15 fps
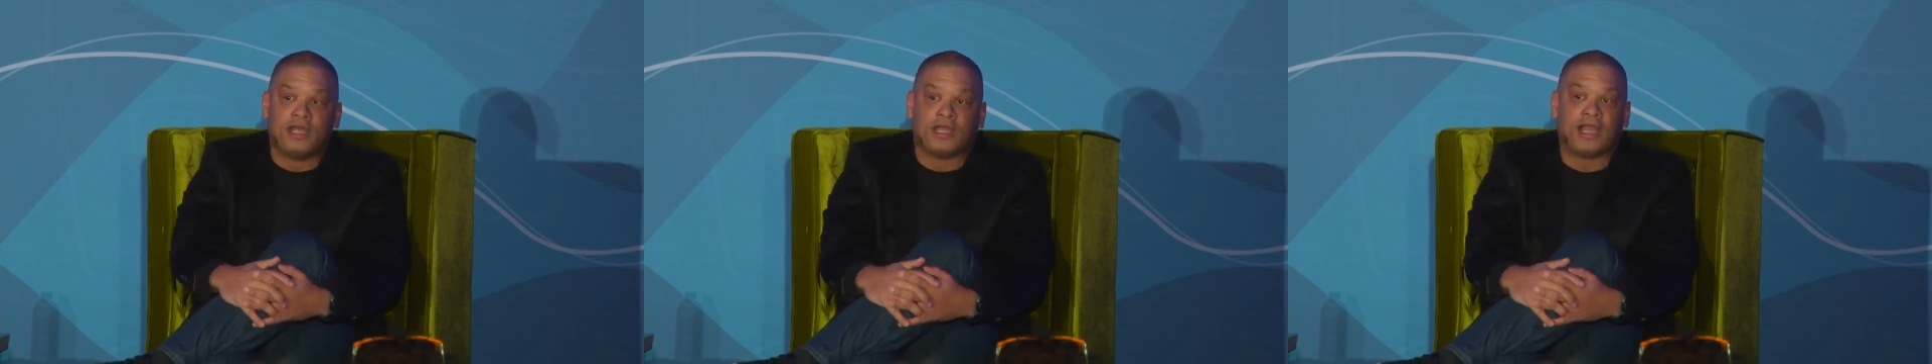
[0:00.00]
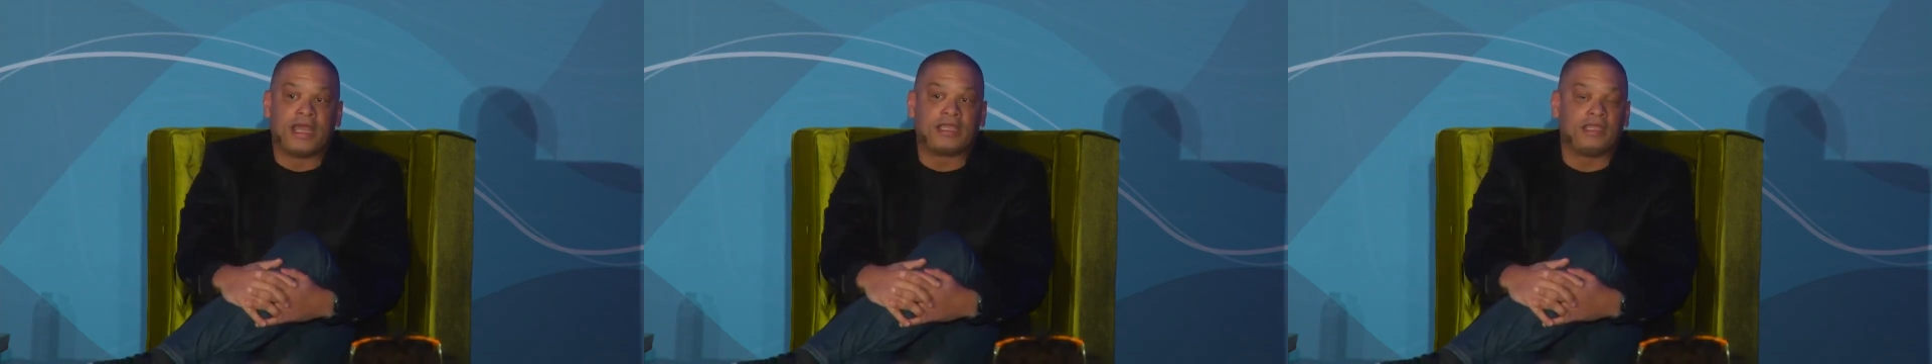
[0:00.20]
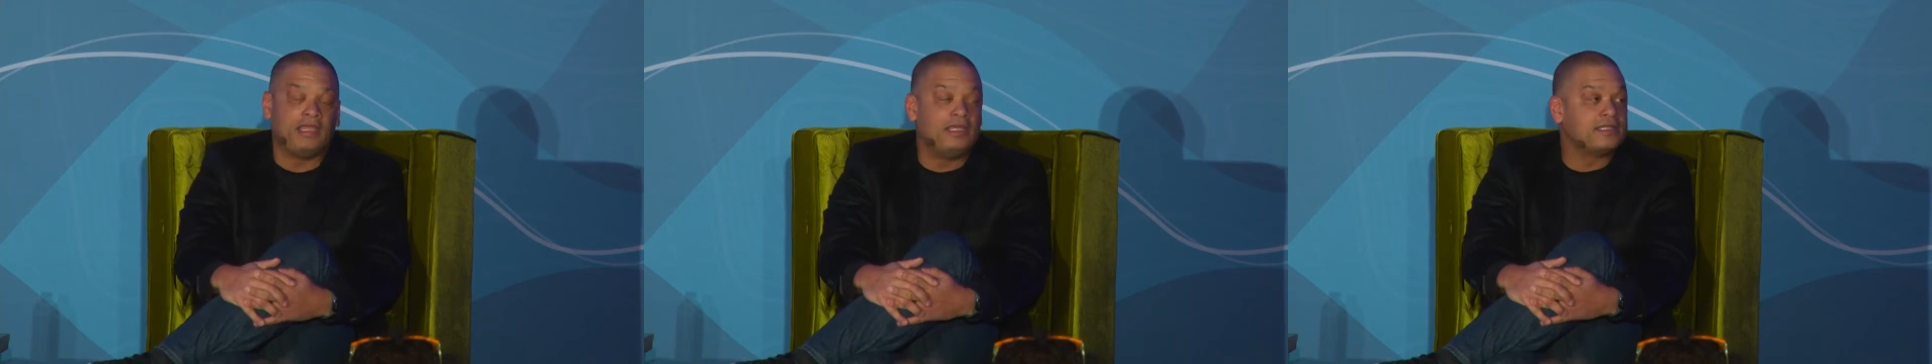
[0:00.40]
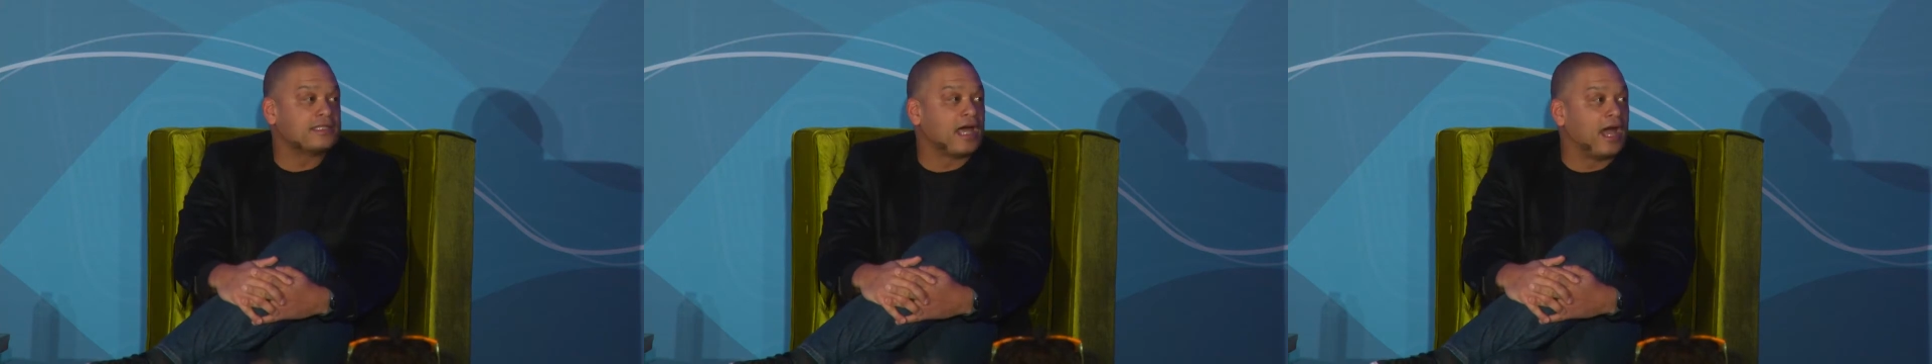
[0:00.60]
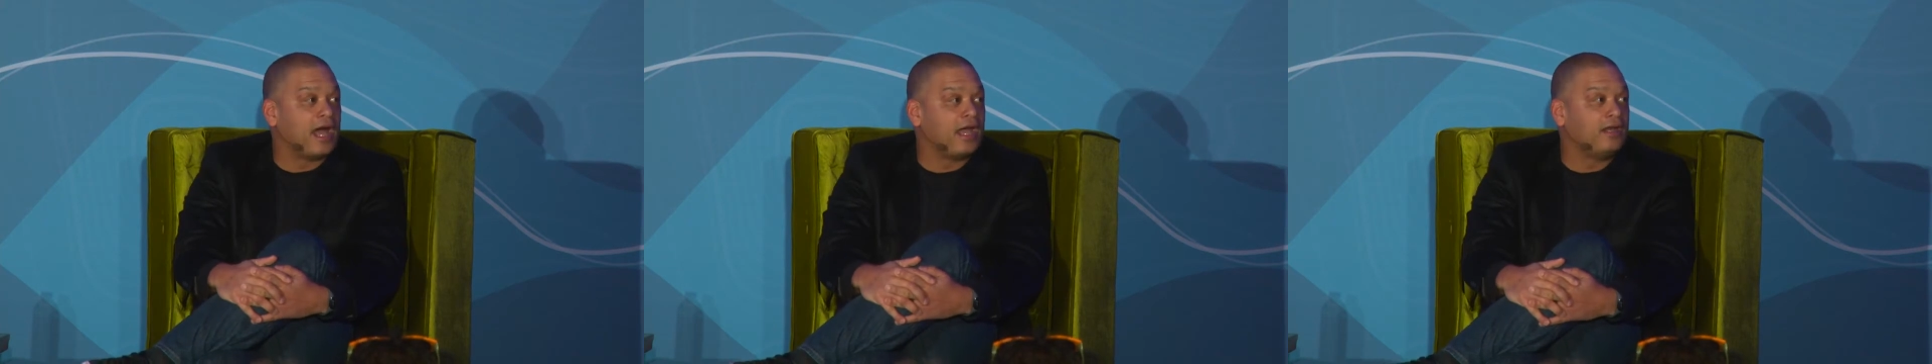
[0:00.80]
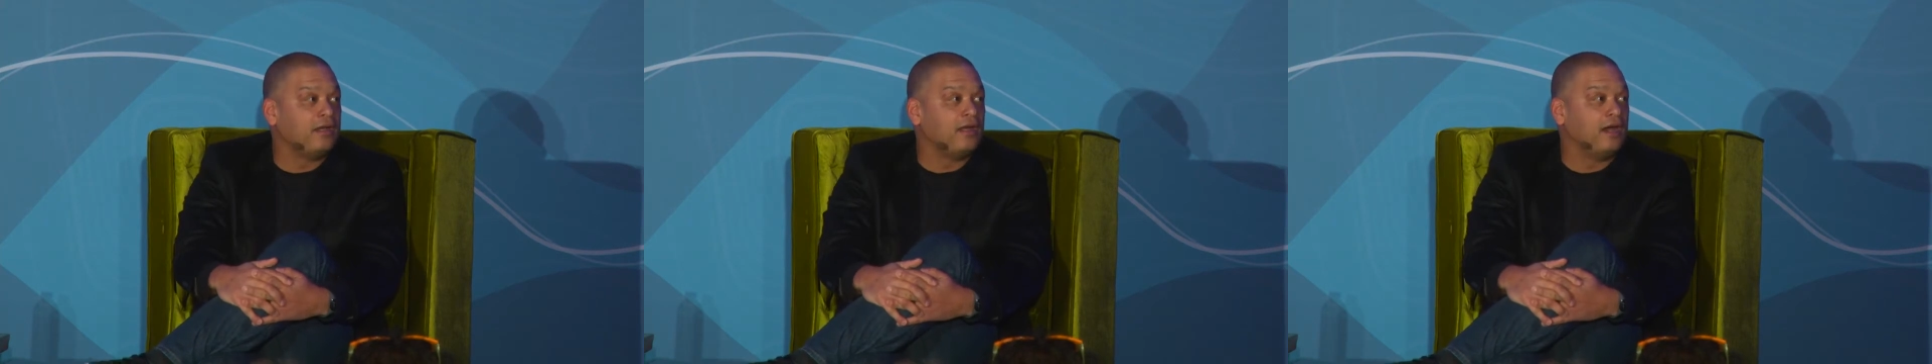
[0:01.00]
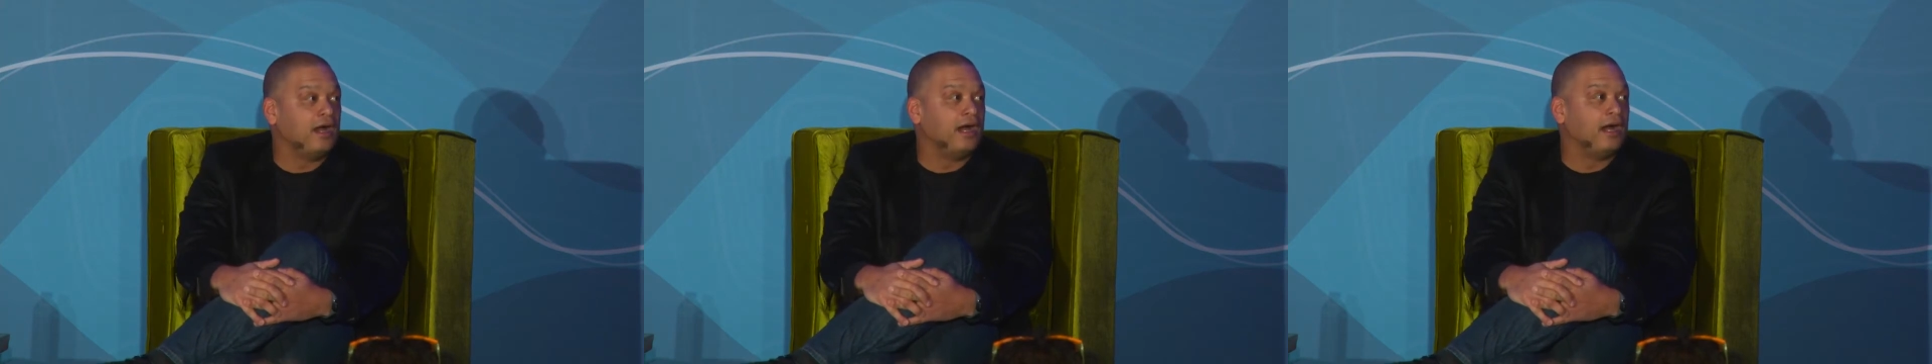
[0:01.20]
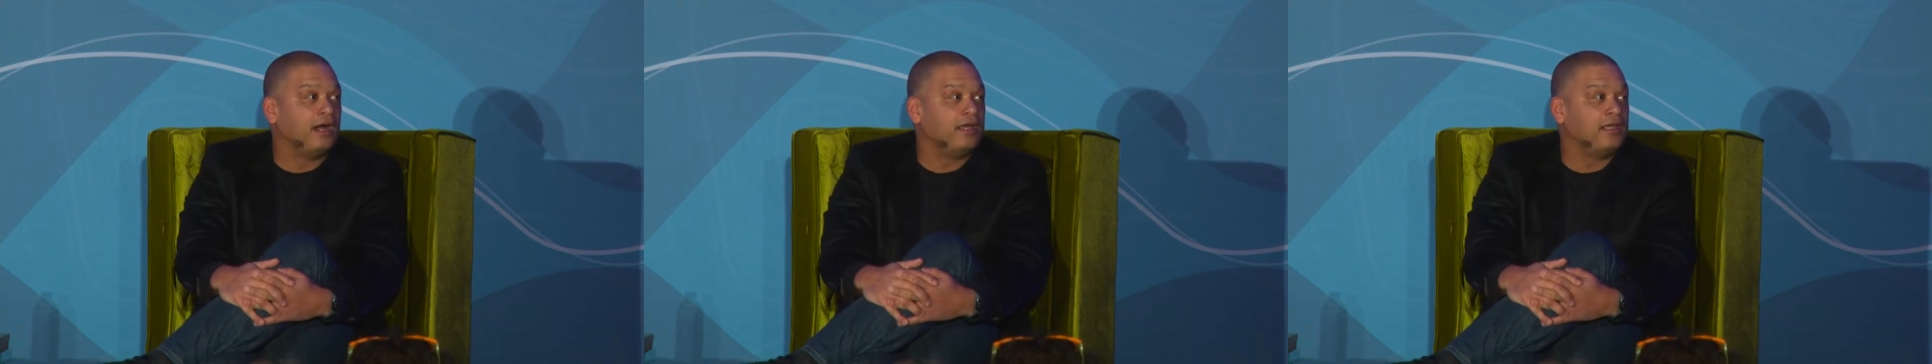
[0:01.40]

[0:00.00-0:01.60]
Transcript: like eSign, uh,